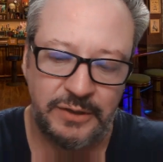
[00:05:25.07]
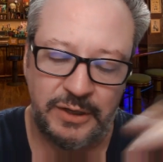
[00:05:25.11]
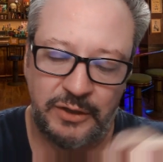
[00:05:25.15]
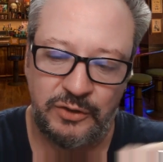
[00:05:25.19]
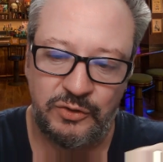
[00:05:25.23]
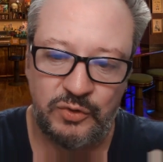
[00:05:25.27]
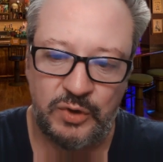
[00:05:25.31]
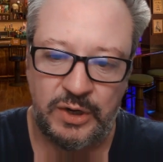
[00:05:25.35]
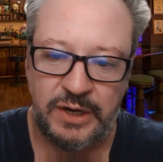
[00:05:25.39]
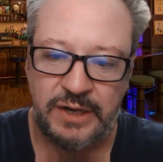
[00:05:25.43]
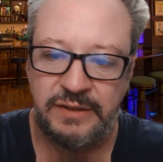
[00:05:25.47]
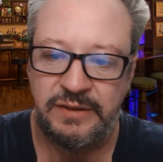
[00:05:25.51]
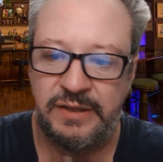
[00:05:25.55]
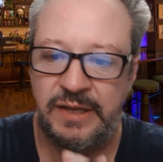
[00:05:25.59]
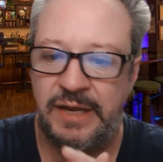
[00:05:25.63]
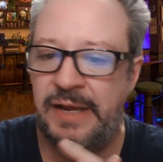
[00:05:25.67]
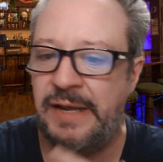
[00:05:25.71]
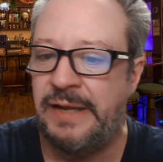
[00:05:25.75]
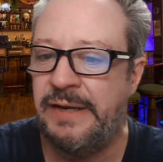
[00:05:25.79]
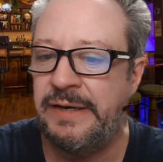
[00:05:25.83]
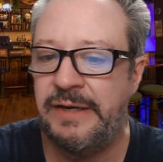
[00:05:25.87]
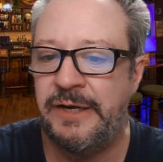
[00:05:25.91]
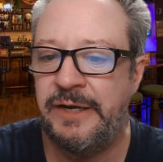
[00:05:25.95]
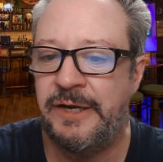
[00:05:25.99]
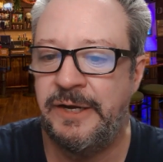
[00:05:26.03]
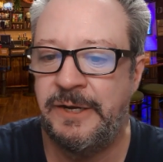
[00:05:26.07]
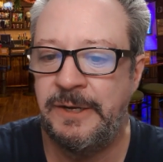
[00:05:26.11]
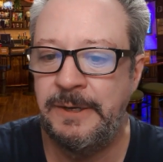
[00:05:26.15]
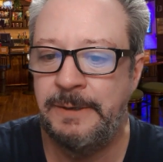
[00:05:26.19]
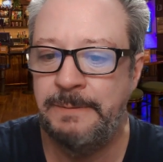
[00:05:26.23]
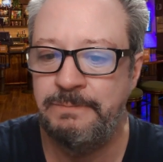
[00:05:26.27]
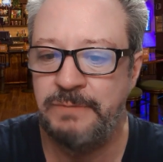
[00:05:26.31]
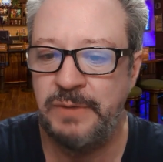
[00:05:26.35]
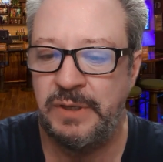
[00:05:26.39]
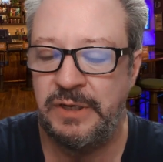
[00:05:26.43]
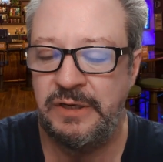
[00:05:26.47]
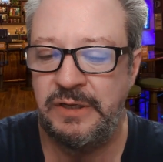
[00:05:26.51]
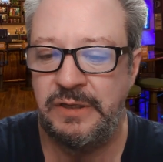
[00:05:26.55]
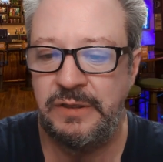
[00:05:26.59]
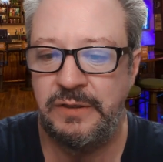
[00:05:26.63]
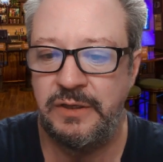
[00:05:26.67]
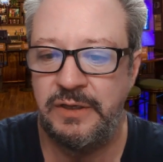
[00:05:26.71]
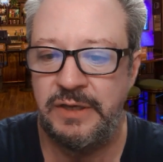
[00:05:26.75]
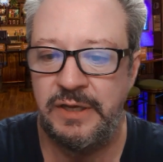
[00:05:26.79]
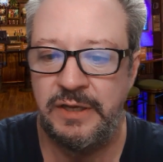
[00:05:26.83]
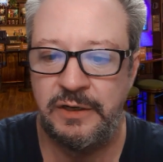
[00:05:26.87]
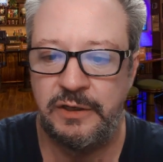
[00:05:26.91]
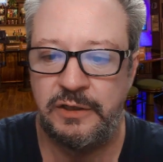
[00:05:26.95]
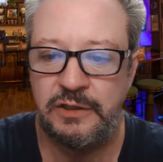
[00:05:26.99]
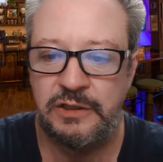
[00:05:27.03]
I tried that, and
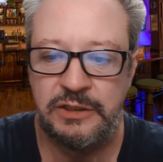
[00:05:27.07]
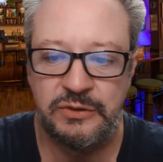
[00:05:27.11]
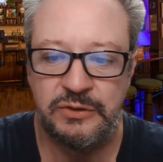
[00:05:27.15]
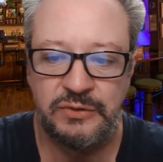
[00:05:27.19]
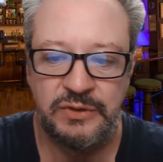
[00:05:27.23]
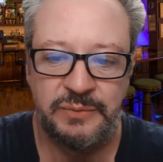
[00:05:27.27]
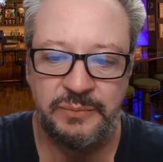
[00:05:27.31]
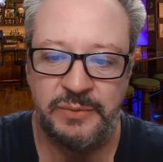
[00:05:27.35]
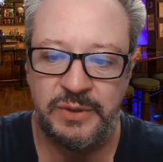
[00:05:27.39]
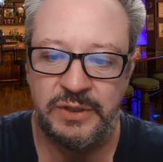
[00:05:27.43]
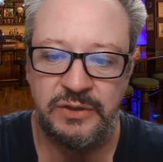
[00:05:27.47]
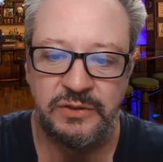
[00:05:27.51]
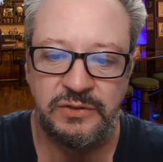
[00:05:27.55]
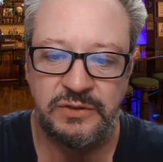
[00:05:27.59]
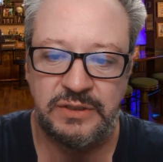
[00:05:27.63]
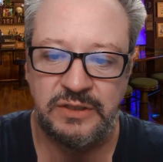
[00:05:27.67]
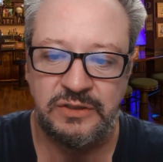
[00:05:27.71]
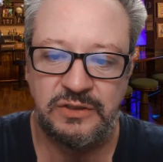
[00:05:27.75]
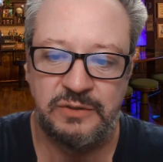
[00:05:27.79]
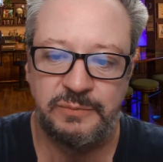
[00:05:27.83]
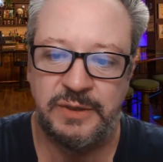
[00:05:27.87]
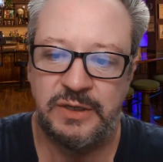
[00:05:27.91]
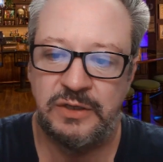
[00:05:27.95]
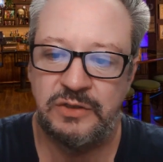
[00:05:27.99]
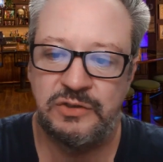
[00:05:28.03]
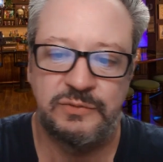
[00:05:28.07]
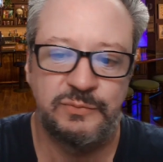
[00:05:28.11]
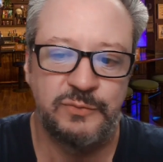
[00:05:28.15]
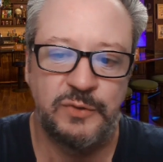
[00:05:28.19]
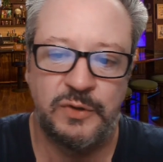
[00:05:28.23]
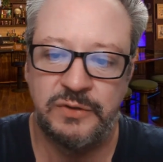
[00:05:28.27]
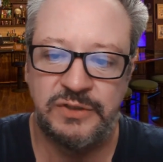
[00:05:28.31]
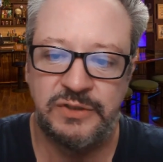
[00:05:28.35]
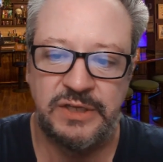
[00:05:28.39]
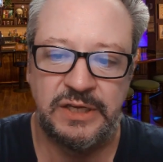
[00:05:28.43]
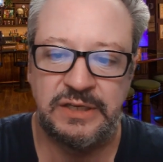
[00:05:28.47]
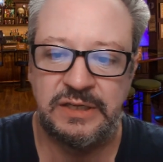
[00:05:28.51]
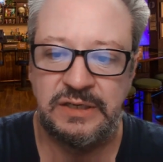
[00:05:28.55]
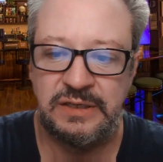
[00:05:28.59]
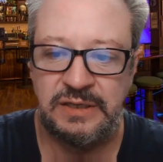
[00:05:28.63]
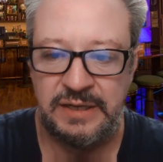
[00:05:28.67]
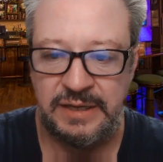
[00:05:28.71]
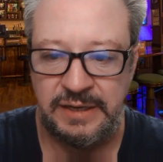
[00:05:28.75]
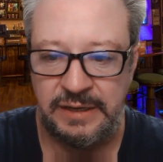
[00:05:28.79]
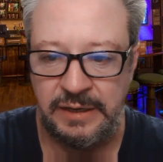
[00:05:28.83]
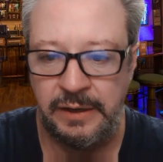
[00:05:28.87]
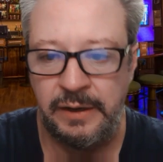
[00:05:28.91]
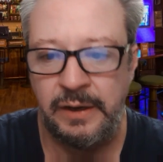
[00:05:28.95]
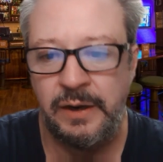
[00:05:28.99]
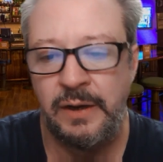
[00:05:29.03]
to get a clear image, that's about as small as I could
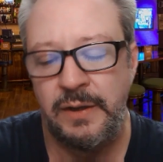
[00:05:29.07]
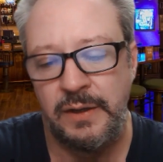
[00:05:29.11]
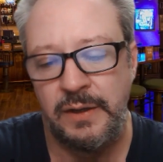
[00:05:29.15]
get it.